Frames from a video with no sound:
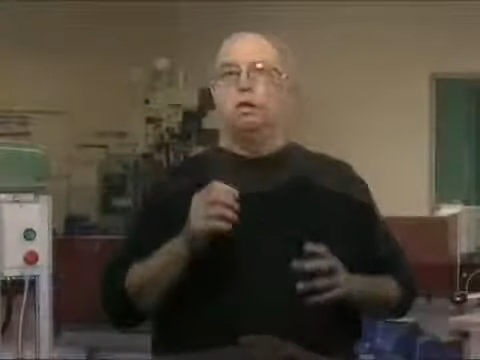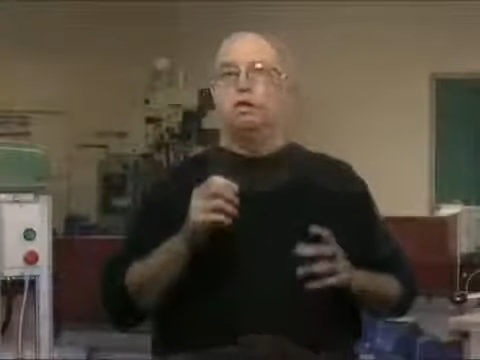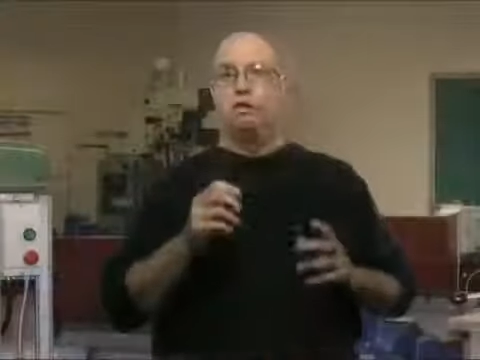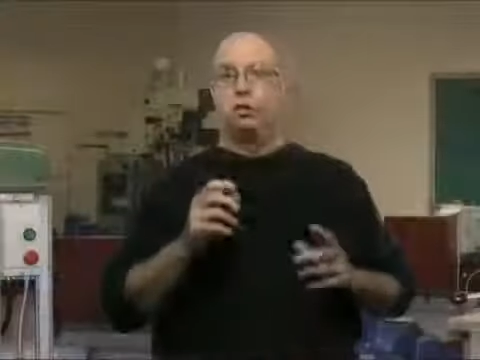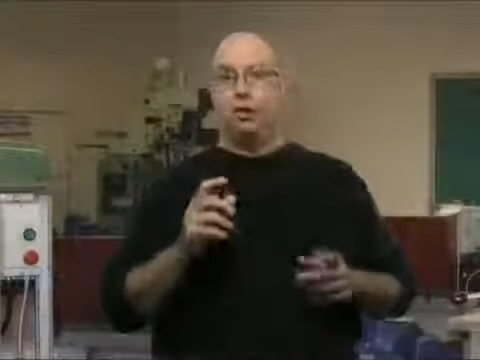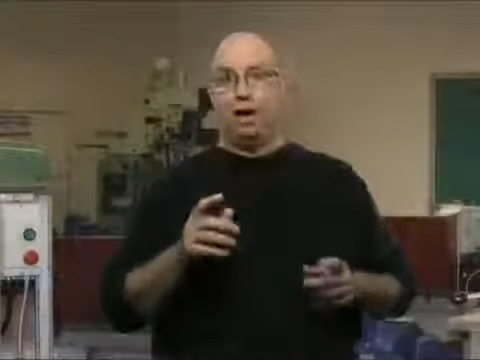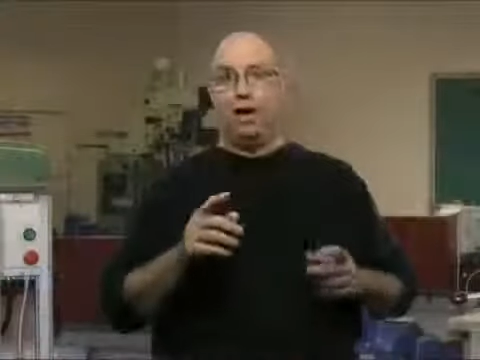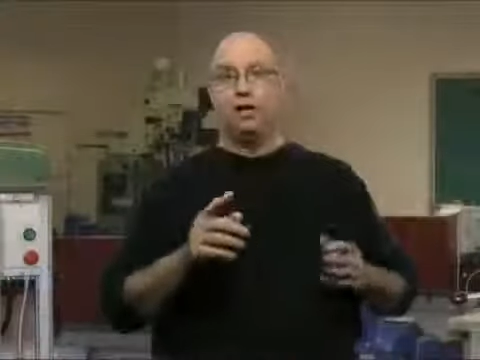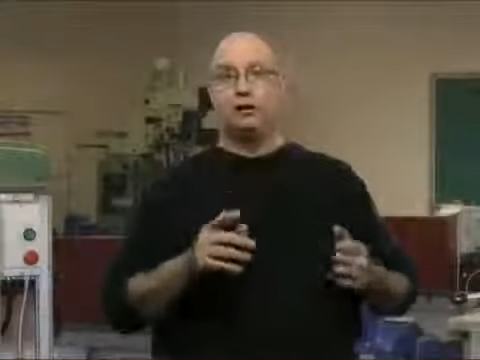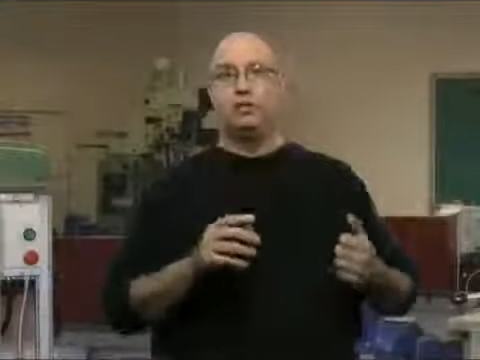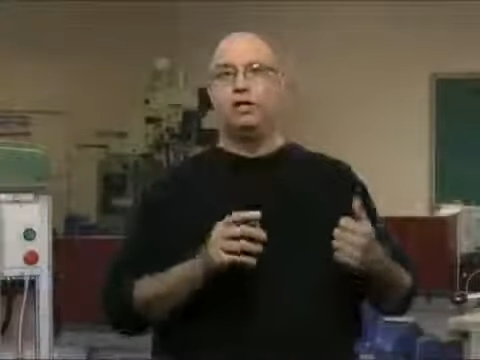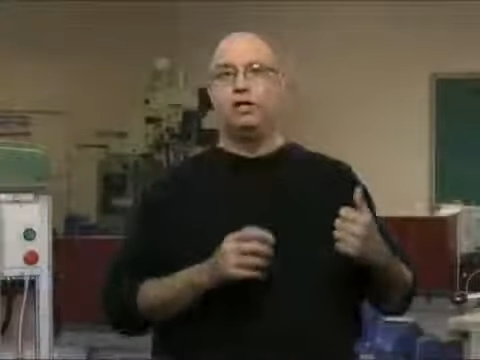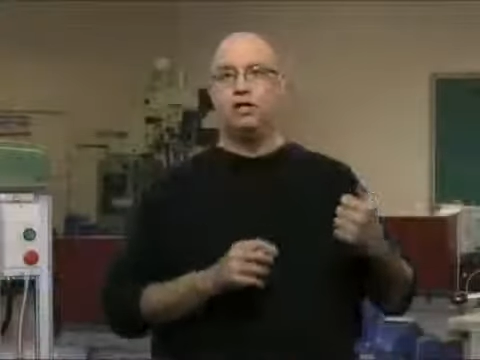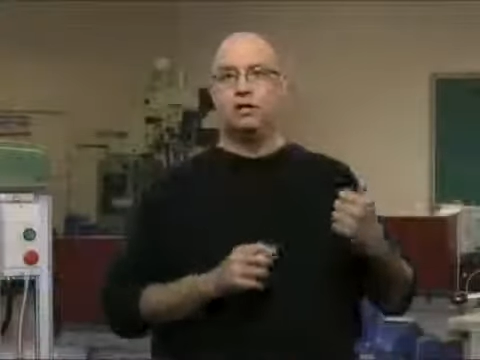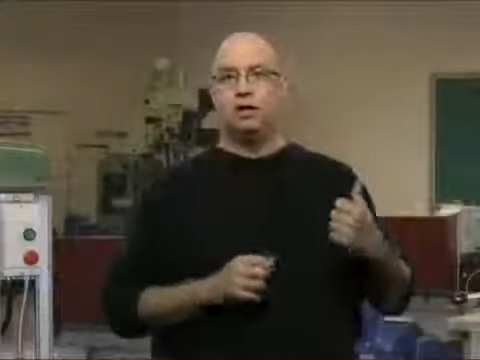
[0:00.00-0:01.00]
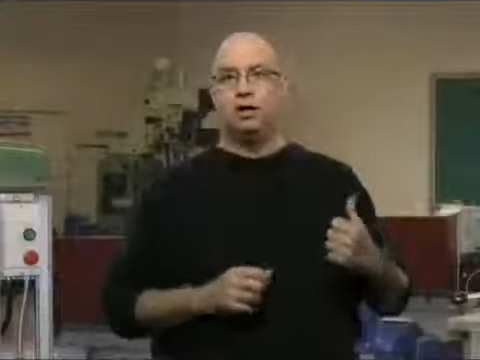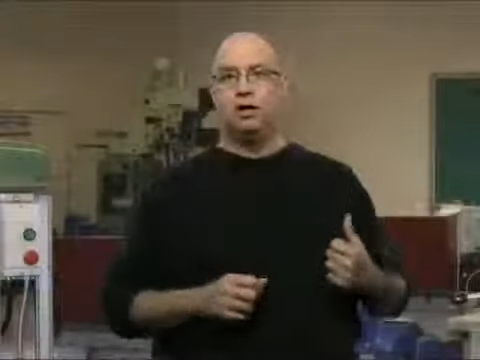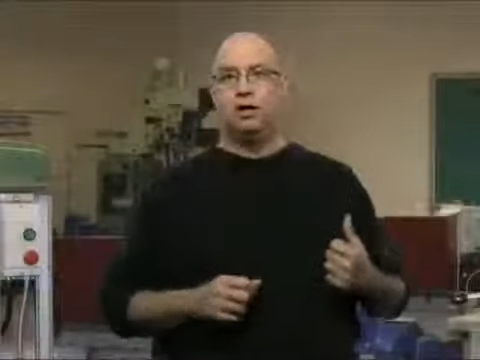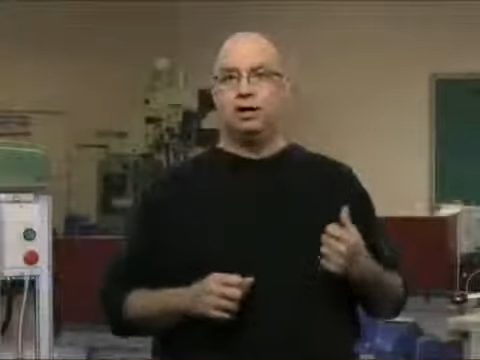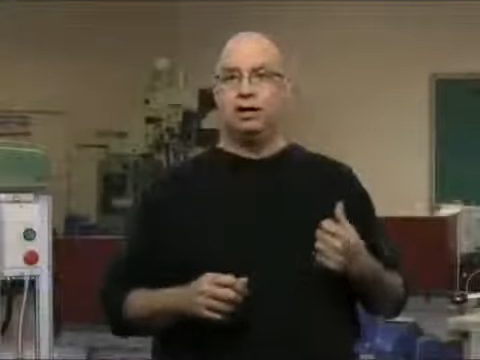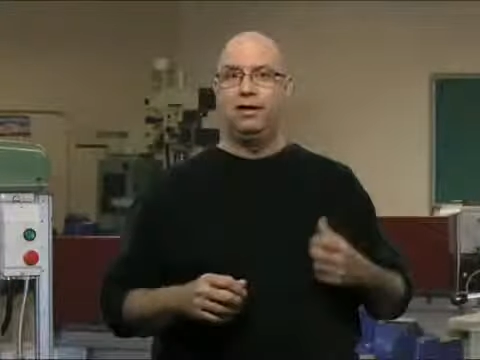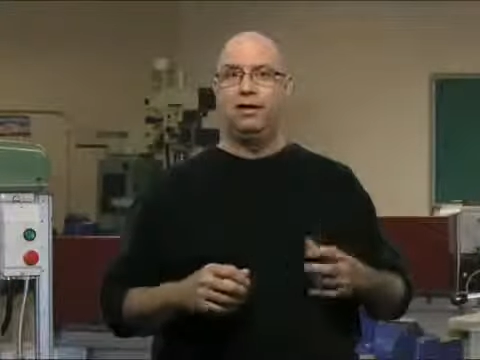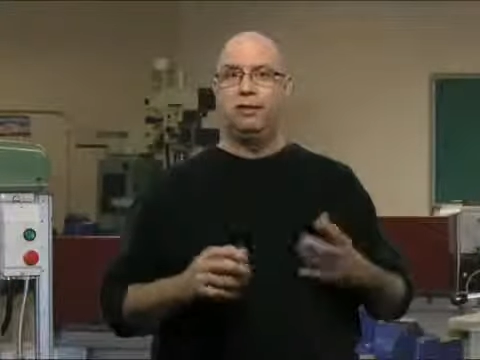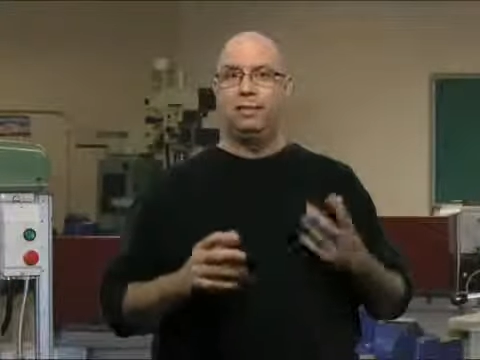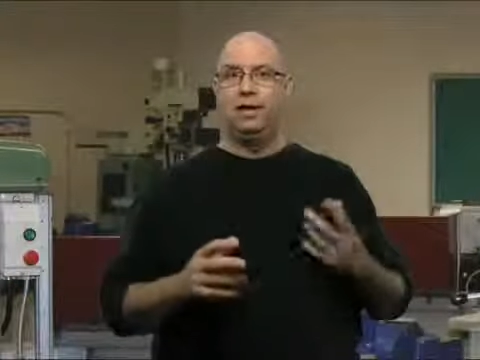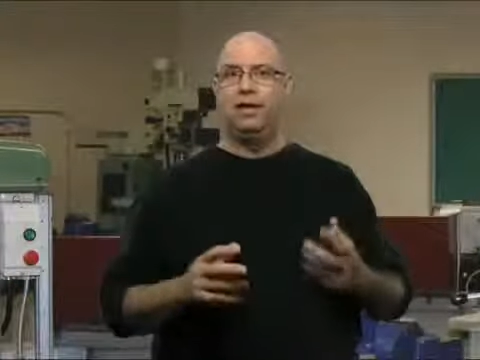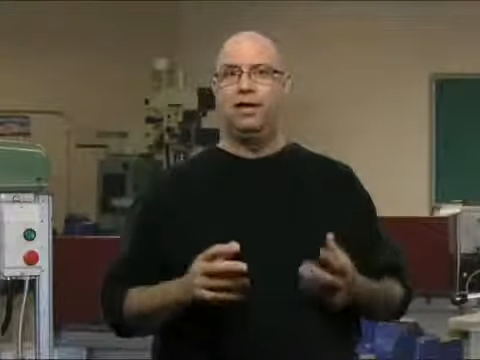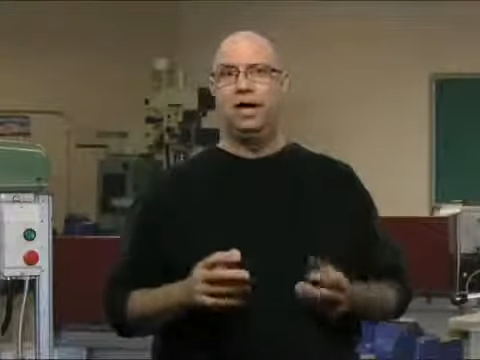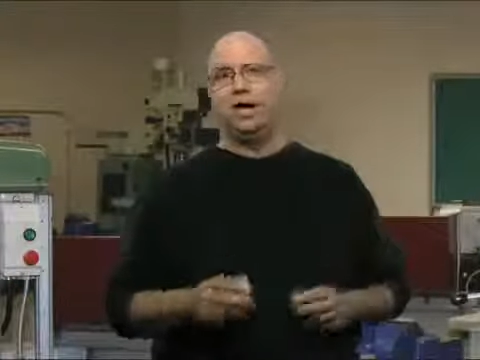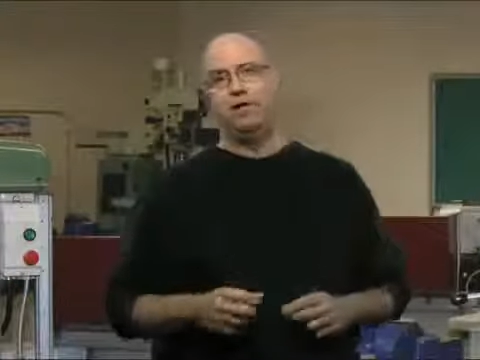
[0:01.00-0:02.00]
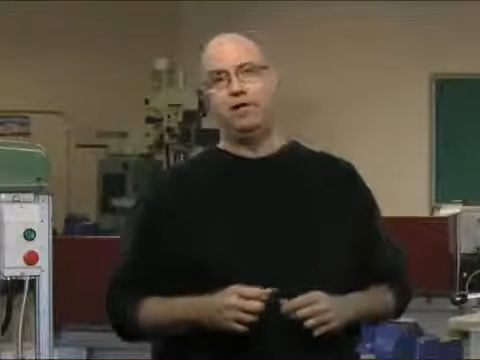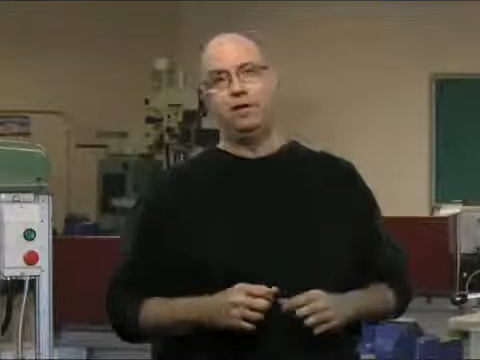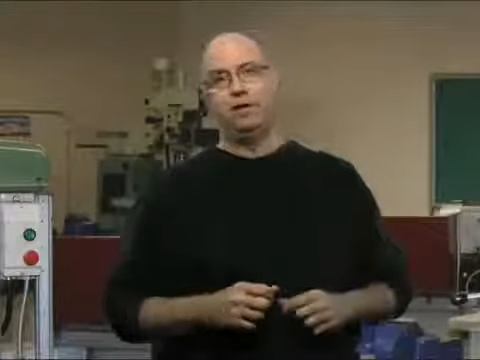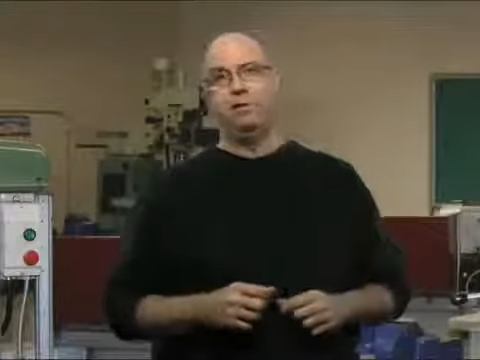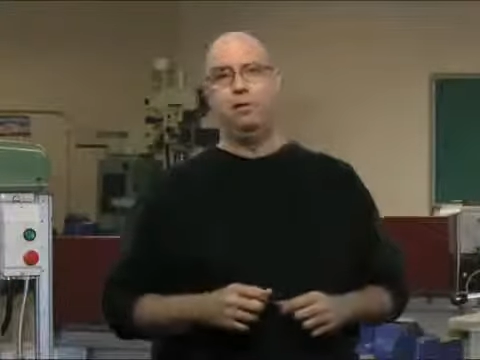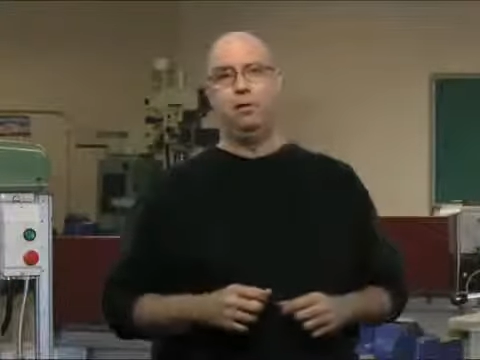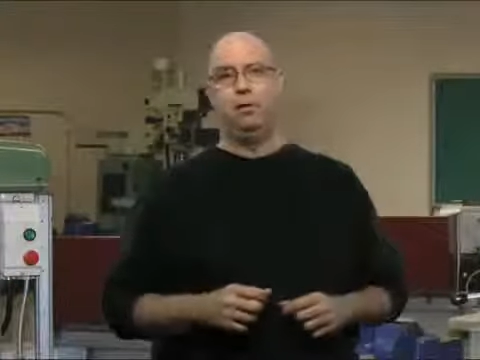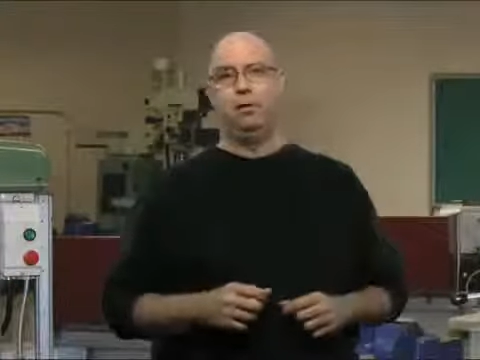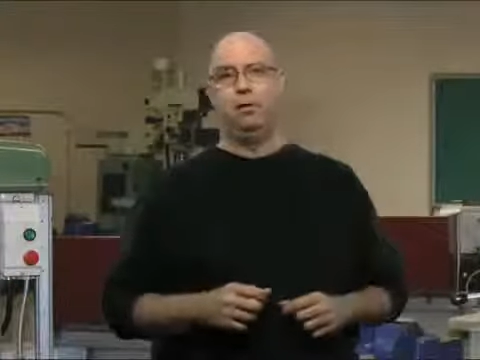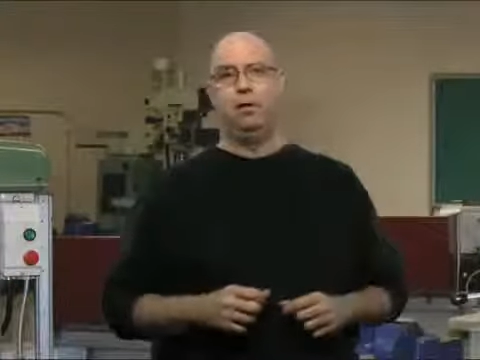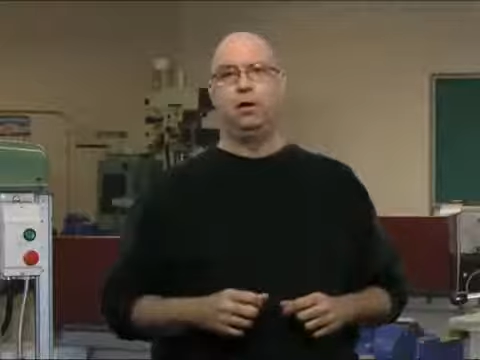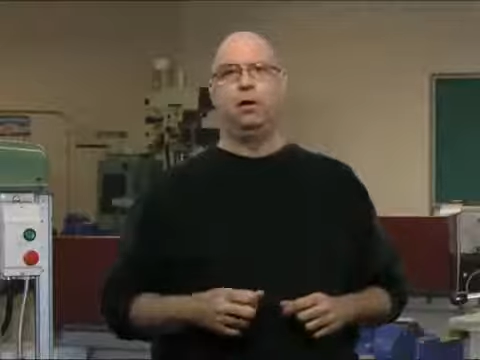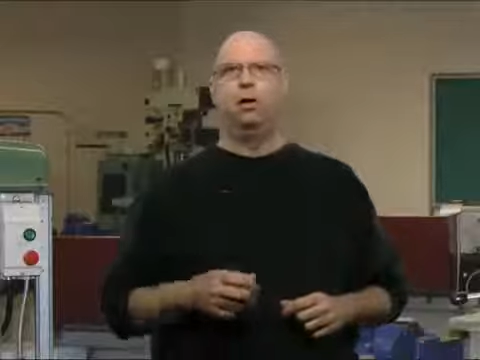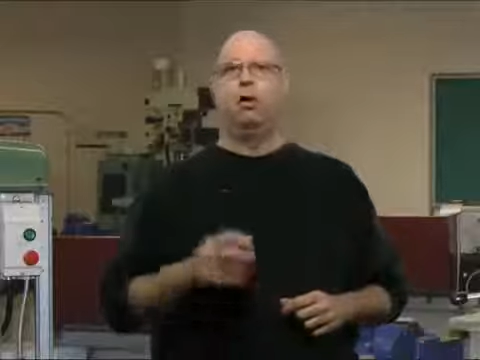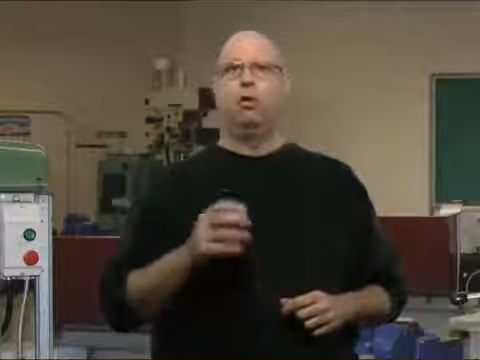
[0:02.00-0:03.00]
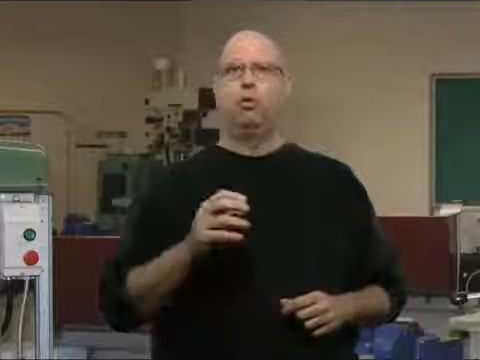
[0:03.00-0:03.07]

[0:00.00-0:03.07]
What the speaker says: So as we saw in the Metcalfe experiment,